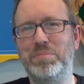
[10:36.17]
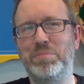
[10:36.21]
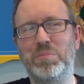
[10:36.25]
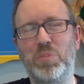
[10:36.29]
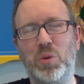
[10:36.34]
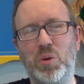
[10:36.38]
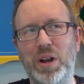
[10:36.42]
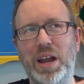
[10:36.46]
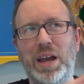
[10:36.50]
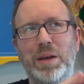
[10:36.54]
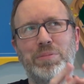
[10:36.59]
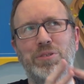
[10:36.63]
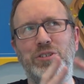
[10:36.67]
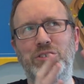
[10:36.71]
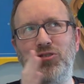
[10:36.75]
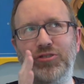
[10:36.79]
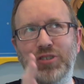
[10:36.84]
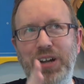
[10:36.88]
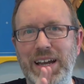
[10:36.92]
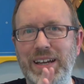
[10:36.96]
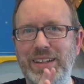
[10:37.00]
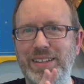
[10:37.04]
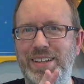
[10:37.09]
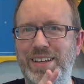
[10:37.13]
More
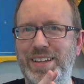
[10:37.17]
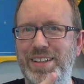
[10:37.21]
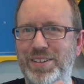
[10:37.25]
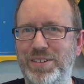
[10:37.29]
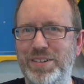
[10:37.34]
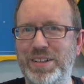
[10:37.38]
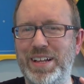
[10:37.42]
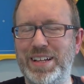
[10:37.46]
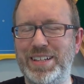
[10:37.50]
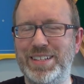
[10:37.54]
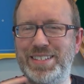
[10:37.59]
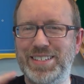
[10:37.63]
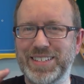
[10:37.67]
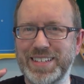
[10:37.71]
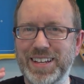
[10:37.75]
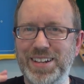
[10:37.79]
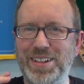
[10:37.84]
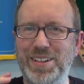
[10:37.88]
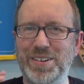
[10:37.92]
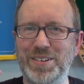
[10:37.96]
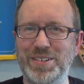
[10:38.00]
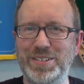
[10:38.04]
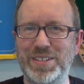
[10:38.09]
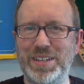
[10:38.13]
abstractly, they're not
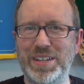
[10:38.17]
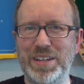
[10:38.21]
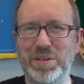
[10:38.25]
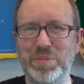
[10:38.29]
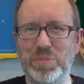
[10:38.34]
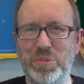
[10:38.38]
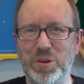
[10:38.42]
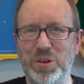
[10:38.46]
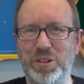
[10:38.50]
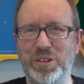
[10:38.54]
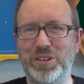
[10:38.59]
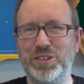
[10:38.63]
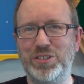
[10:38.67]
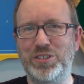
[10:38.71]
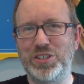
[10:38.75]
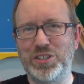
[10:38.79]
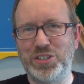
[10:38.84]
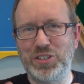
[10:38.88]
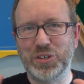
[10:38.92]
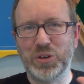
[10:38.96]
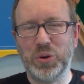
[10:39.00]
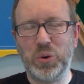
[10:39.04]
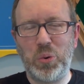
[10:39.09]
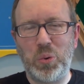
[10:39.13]
settlers anymore, they're
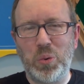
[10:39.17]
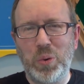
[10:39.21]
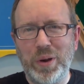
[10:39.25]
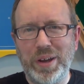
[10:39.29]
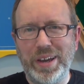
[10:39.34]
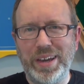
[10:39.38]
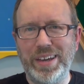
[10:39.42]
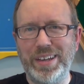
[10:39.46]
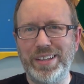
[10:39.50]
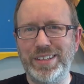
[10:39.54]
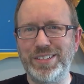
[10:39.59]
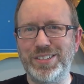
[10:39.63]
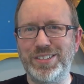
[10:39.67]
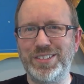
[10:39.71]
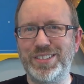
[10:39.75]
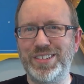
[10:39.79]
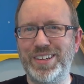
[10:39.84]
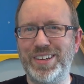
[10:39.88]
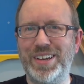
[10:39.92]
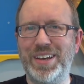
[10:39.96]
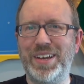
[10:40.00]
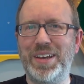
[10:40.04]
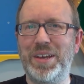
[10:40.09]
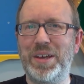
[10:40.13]
just coins.
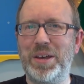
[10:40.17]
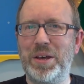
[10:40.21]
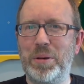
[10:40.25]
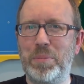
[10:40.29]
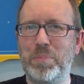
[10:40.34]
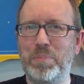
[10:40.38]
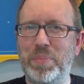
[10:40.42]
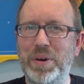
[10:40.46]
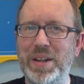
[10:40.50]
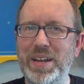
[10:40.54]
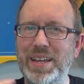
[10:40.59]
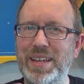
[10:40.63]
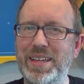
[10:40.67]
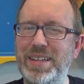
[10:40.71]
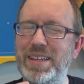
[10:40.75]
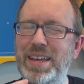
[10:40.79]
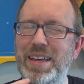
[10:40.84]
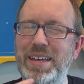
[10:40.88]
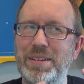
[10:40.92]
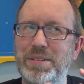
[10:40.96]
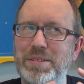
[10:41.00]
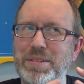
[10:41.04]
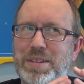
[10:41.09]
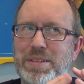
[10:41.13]
But it,
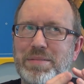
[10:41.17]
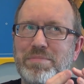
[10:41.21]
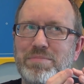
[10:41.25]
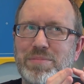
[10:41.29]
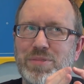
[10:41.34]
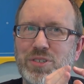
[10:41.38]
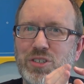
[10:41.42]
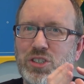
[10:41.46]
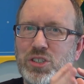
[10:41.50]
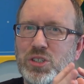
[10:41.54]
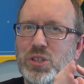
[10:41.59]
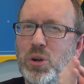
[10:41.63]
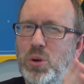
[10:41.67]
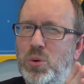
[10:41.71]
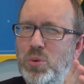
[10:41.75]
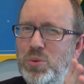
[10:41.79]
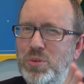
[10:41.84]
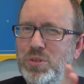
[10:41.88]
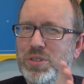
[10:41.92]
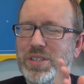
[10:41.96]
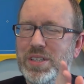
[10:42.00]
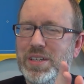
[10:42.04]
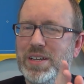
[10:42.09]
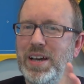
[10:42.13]
it
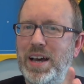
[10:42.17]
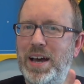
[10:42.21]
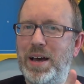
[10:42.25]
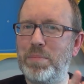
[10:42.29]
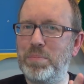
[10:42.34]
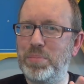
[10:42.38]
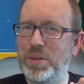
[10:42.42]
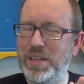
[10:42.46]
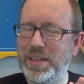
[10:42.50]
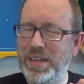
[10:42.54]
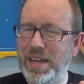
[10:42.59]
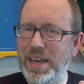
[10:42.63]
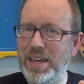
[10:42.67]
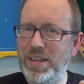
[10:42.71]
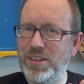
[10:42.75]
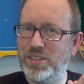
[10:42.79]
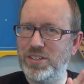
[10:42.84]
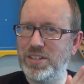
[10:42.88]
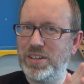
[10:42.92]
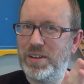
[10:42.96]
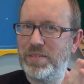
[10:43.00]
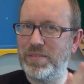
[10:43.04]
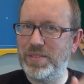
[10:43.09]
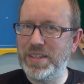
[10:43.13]
shows the
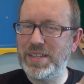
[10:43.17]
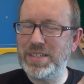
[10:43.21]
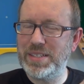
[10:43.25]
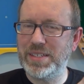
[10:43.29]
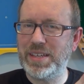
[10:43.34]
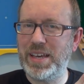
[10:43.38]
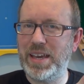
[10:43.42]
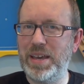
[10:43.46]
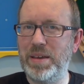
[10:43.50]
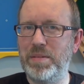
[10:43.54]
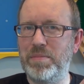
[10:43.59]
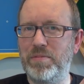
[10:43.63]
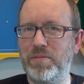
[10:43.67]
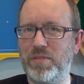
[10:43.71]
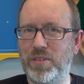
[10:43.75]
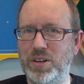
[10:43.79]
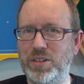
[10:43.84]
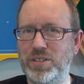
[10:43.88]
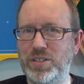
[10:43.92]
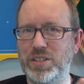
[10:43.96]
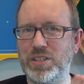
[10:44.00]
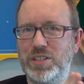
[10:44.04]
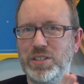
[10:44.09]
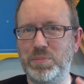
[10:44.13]
complication of this game
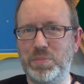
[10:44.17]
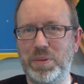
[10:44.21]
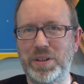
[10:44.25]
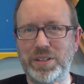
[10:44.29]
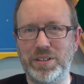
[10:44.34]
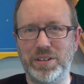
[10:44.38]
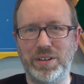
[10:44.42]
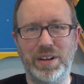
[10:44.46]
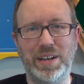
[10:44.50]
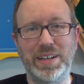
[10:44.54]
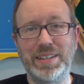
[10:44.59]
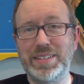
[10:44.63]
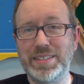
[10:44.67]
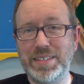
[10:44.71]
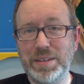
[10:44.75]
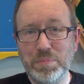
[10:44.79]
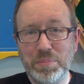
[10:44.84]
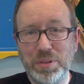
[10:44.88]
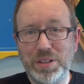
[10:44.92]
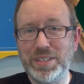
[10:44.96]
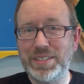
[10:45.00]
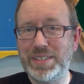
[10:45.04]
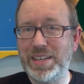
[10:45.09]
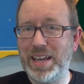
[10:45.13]
versus Splendor. As
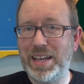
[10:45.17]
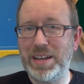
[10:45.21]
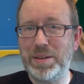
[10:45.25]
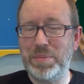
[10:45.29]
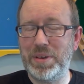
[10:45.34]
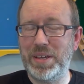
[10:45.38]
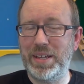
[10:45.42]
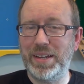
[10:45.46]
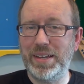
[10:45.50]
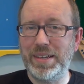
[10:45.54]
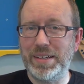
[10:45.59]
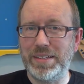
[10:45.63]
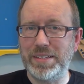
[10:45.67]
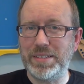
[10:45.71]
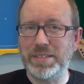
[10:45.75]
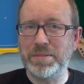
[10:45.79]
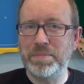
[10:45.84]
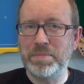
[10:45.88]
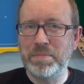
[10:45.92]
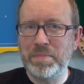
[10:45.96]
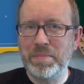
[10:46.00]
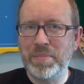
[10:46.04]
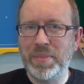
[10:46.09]
simple as Ganymede is,